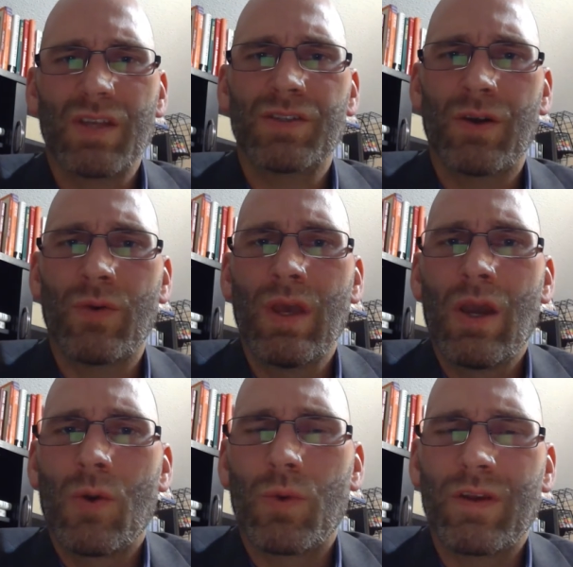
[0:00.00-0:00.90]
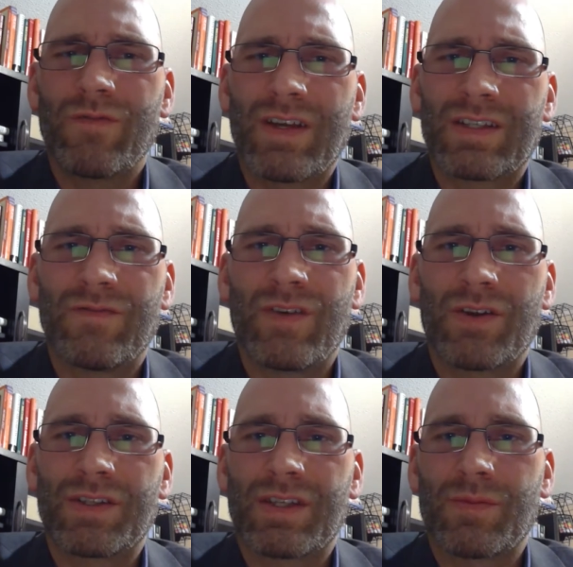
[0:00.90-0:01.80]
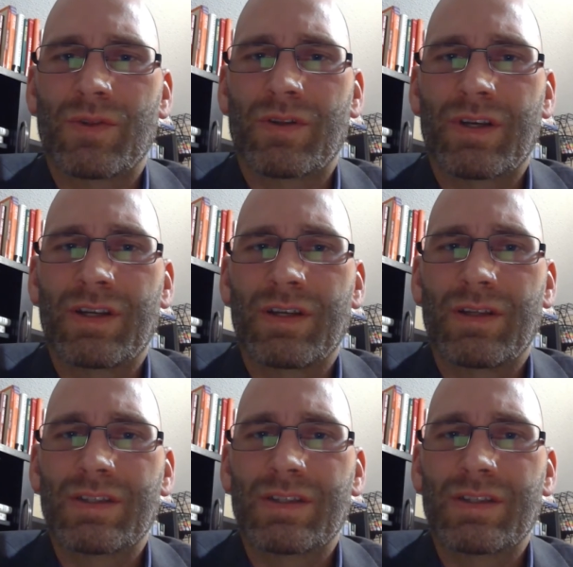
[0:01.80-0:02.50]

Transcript: So we'd invested very similarly